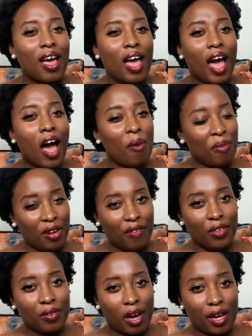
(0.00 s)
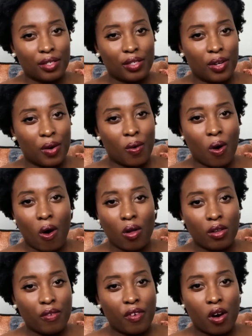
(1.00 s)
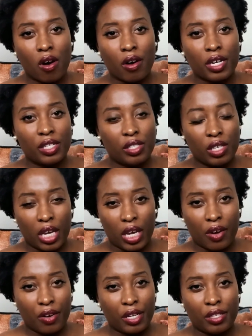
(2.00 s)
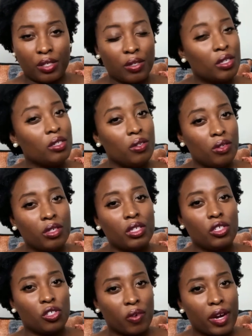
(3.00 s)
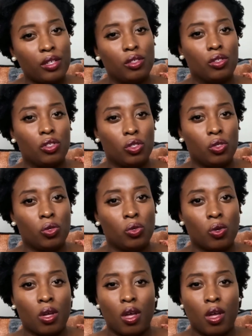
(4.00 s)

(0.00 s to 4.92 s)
how many of you guys know all of our insecurities you can usually trace to